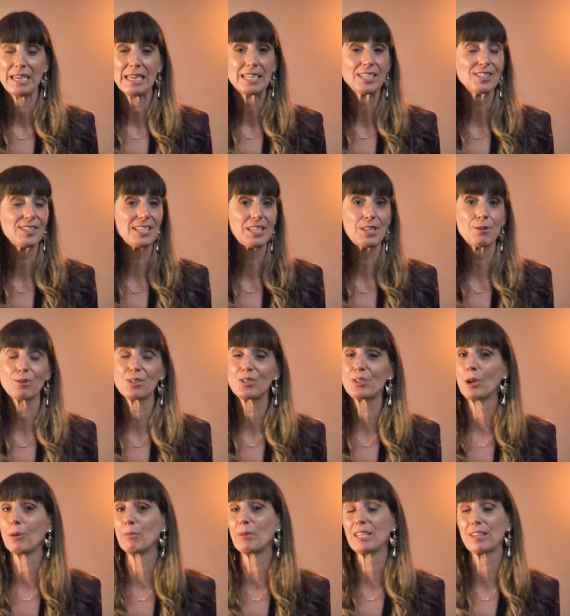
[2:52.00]
You see, there were
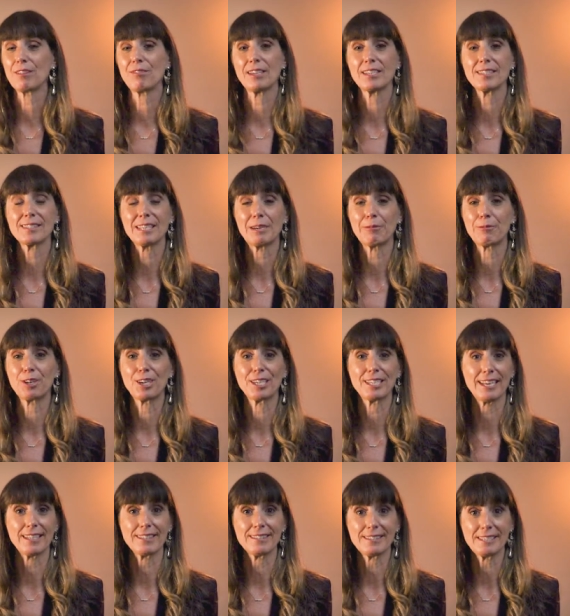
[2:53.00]
so many things that were
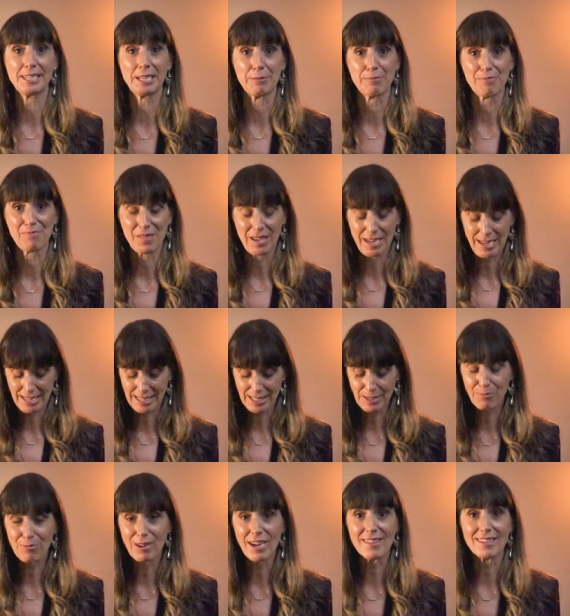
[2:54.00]
against him. His
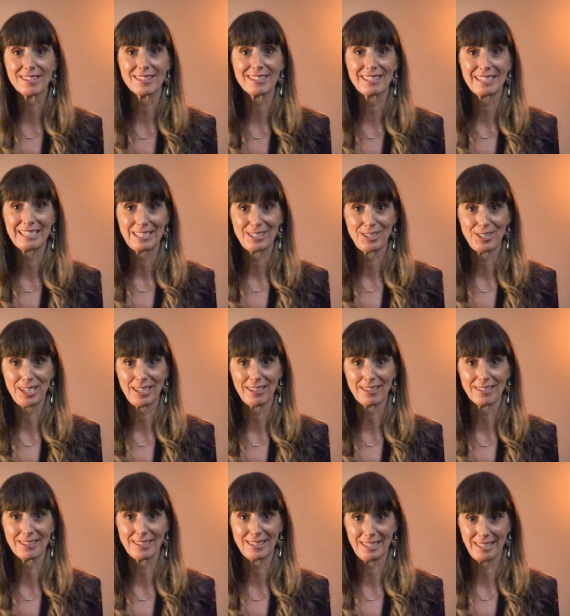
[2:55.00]
brother's
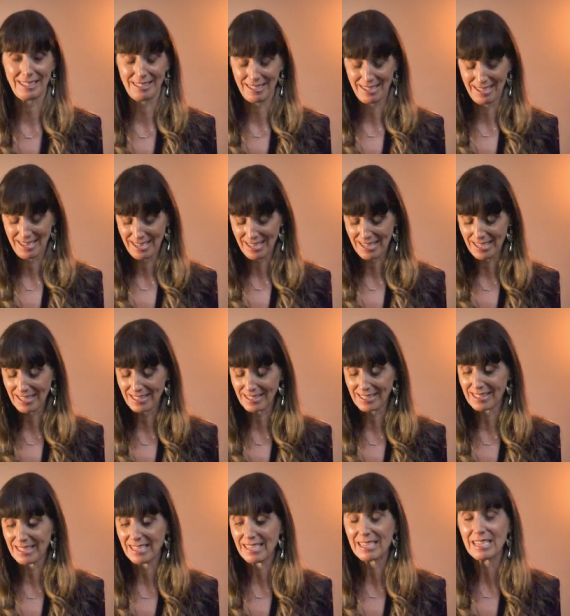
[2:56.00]
jealousy,
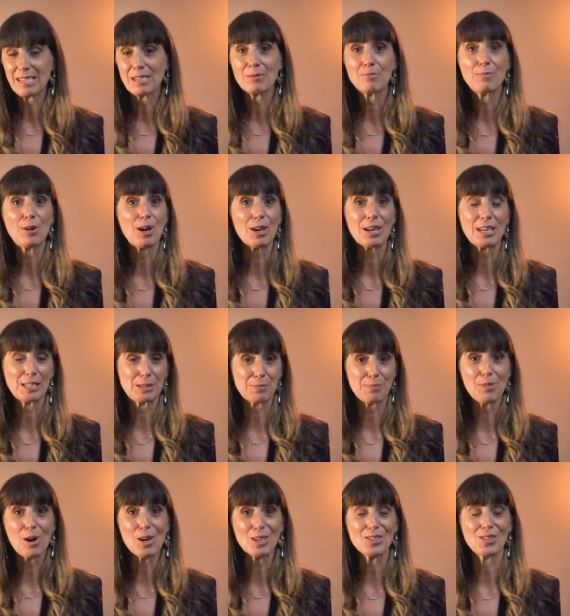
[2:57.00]
his
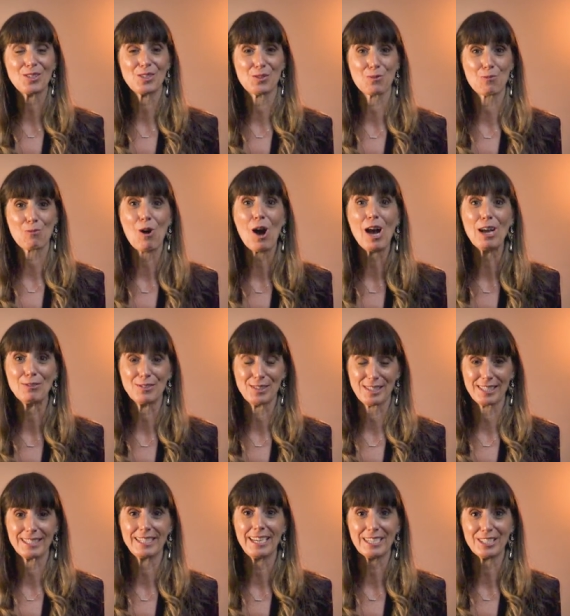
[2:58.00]
boss's wife's
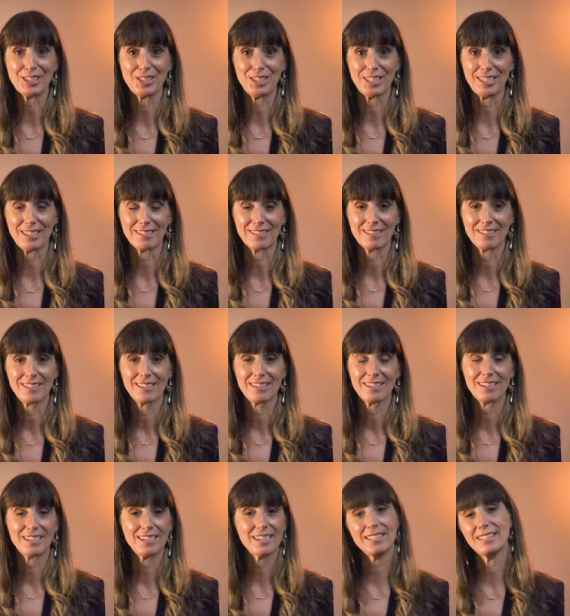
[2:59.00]
seduction,
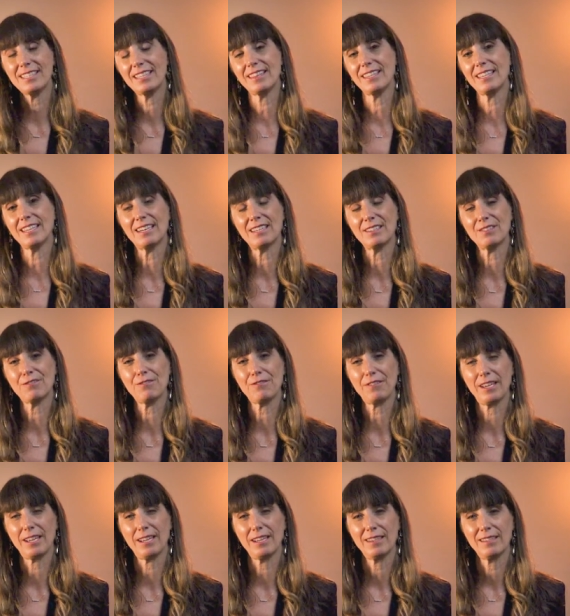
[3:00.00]
and then the
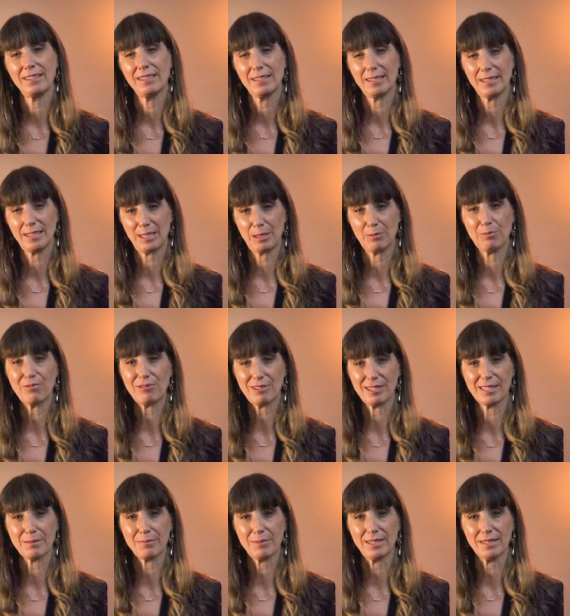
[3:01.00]
unfair
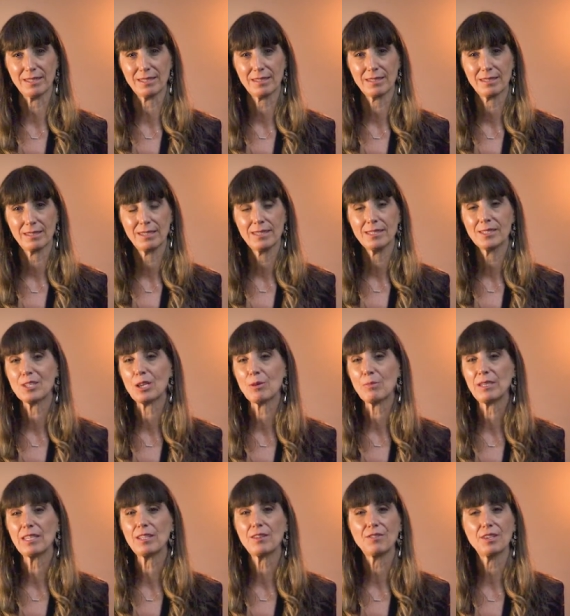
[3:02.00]
imprisonment. So
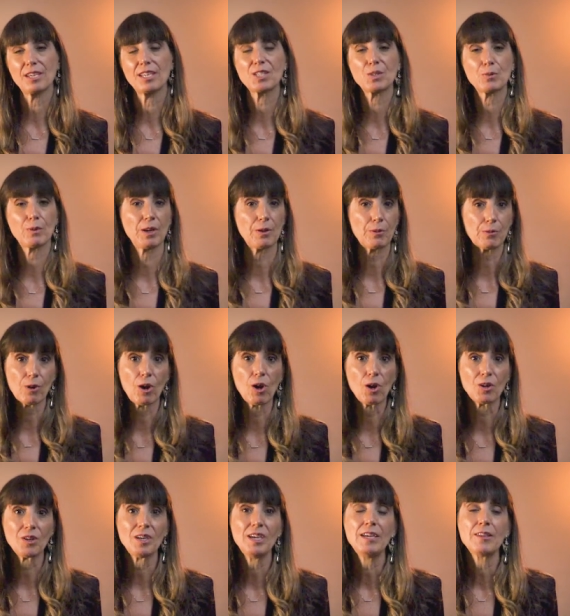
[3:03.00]
many things went
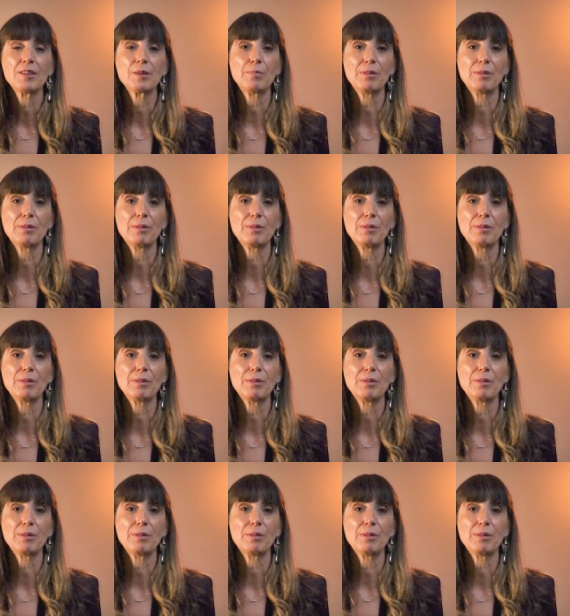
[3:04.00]
wrong. The